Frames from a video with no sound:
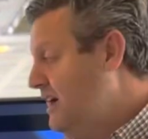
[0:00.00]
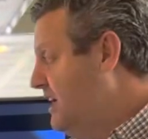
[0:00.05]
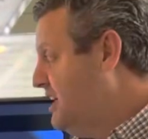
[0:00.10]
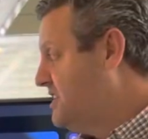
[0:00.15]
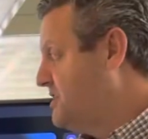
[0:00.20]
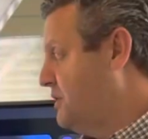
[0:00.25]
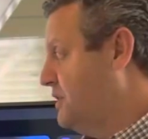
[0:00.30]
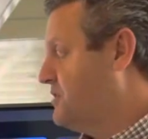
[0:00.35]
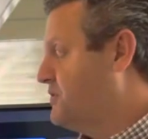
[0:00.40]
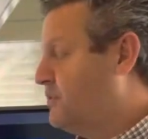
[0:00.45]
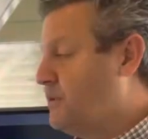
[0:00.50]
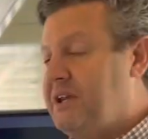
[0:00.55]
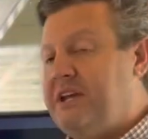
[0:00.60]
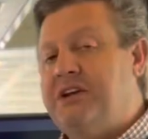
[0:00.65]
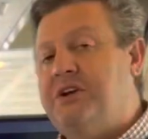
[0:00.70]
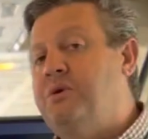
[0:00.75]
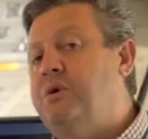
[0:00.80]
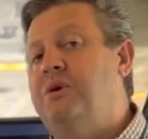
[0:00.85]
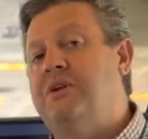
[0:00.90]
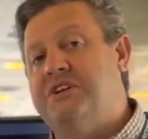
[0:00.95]
So what's really
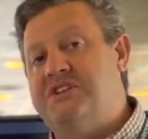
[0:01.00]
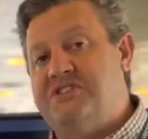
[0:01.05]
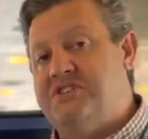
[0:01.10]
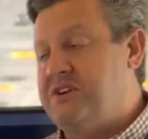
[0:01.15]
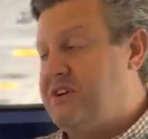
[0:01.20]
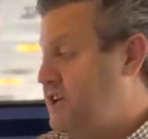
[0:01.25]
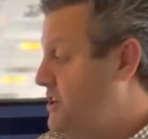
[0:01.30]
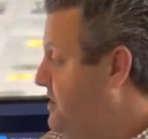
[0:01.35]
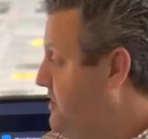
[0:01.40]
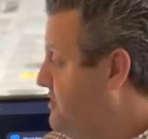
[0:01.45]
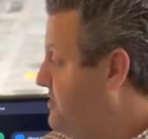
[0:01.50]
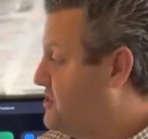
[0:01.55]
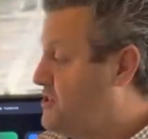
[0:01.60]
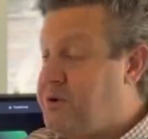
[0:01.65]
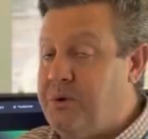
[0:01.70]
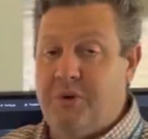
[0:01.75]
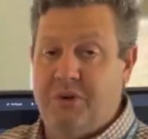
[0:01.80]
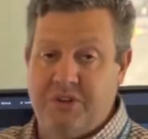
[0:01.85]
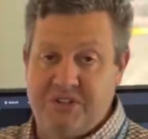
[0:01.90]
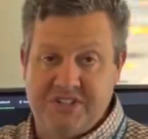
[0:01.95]
cool is you can use
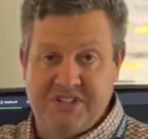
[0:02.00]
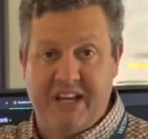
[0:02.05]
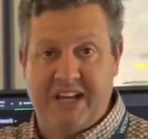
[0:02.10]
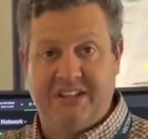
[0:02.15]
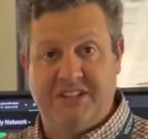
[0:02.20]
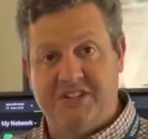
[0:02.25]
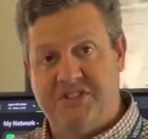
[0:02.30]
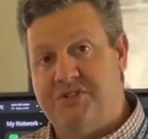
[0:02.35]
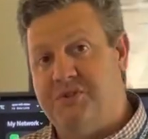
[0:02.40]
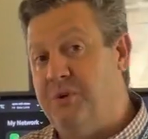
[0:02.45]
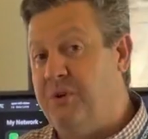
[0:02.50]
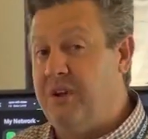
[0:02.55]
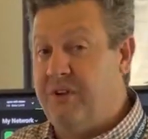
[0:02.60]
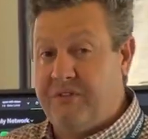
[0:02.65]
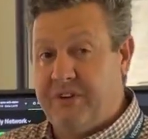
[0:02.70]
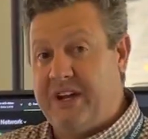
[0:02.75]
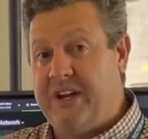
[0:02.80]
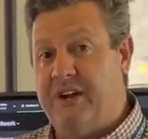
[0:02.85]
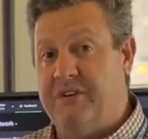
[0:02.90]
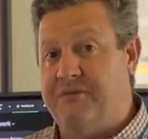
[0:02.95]
tools like this tool over
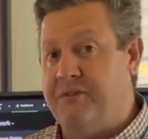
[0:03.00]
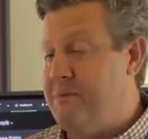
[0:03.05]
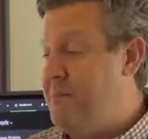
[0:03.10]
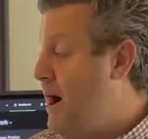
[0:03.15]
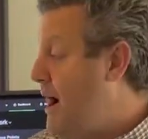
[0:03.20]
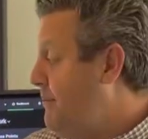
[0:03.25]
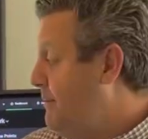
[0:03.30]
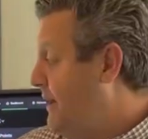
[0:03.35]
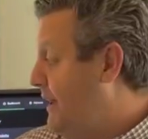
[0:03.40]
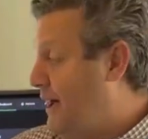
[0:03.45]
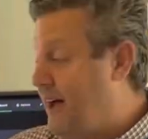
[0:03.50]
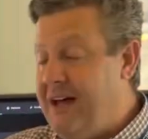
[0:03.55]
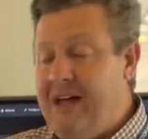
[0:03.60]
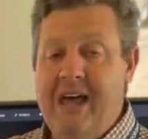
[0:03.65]
here from Hamina,